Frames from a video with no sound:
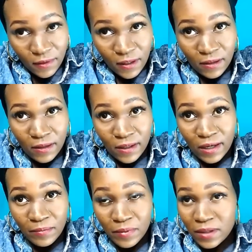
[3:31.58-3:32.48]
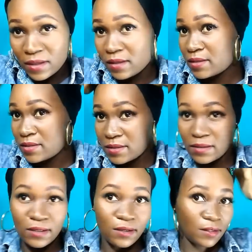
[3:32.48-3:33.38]
and then I pin it
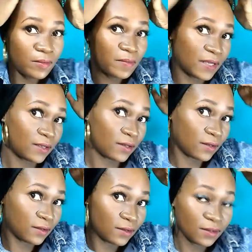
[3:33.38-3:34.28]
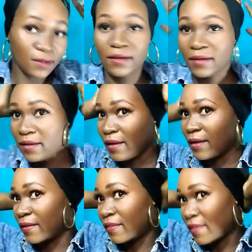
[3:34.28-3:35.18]
at the back
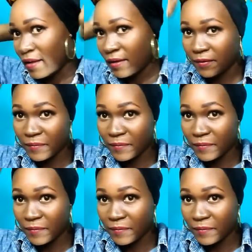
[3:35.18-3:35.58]
like that.